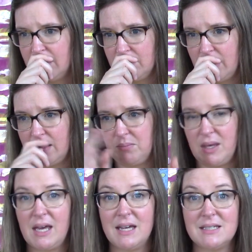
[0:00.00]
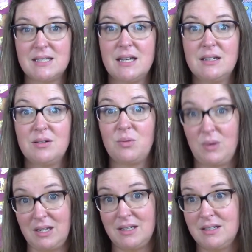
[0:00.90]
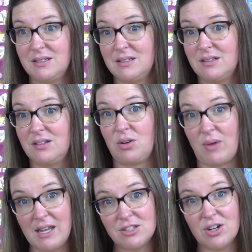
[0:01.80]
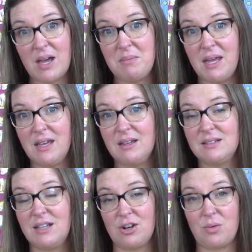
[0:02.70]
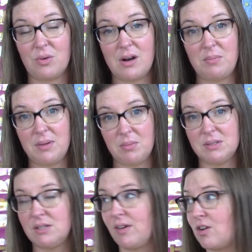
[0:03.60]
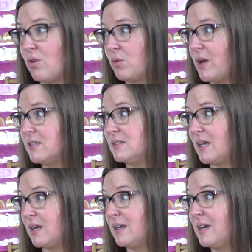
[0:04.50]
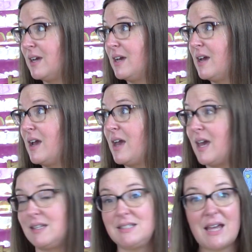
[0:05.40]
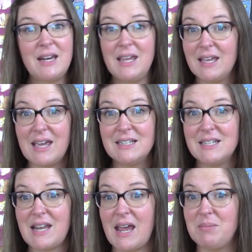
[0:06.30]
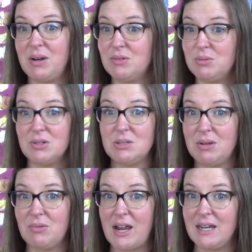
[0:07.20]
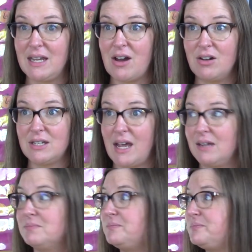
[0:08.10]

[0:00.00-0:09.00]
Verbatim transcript: Um, because when the rains are coming, you know, we're up in the Pacific Northwest and it's sunny again today, but it was supposed to be rainy all day.